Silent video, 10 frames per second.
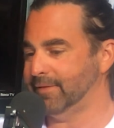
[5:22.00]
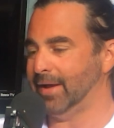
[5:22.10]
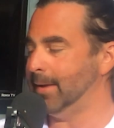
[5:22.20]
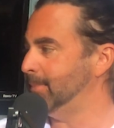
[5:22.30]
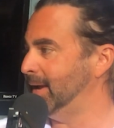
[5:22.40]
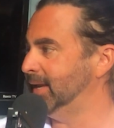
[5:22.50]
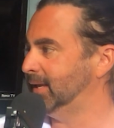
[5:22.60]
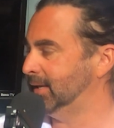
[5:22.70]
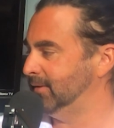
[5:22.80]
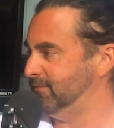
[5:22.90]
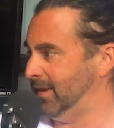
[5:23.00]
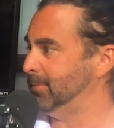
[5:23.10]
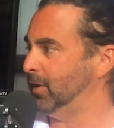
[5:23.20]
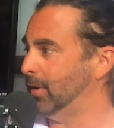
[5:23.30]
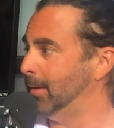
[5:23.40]
got my
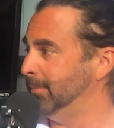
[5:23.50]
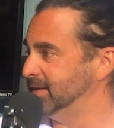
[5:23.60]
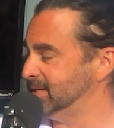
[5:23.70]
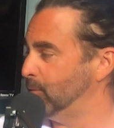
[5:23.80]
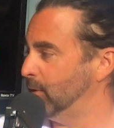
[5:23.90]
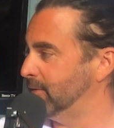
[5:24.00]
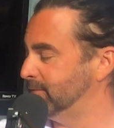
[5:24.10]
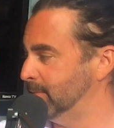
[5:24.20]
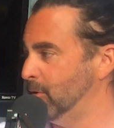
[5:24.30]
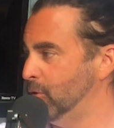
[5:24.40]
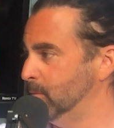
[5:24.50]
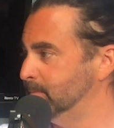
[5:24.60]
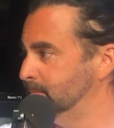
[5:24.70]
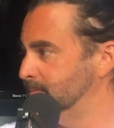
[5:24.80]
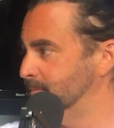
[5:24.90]
family around because I work from
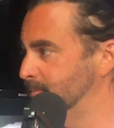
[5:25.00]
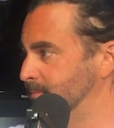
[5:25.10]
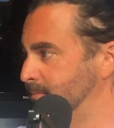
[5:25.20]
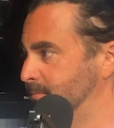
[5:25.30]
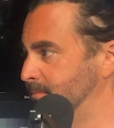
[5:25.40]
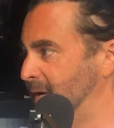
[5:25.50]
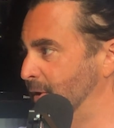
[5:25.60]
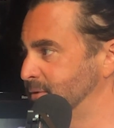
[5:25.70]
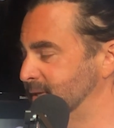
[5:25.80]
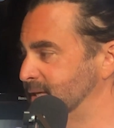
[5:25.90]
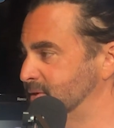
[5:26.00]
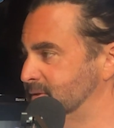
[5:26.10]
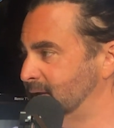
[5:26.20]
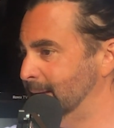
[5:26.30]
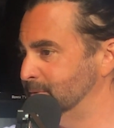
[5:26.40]
home, you know, so these are
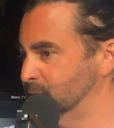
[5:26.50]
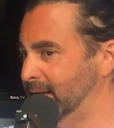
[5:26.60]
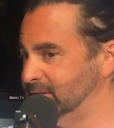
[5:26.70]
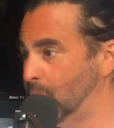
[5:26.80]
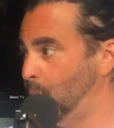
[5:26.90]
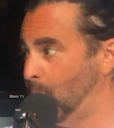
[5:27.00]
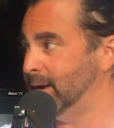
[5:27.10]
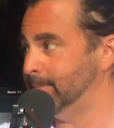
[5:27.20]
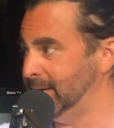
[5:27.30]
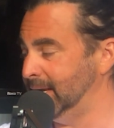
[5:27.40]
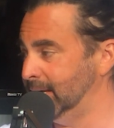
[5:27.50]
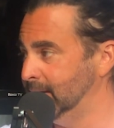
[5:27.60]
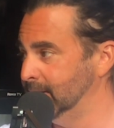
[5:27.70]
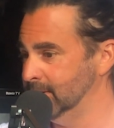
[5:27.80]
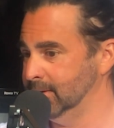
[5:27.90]
times when I don't want to be
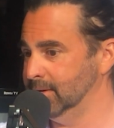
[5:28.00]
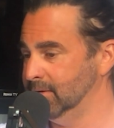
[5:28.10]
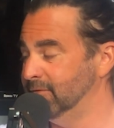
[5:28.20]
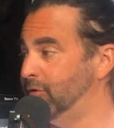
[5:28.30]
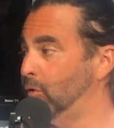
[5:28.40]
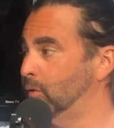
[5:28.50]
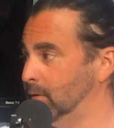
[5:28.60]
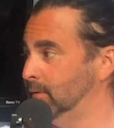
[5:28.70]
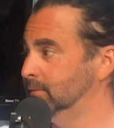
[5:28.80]
vocal.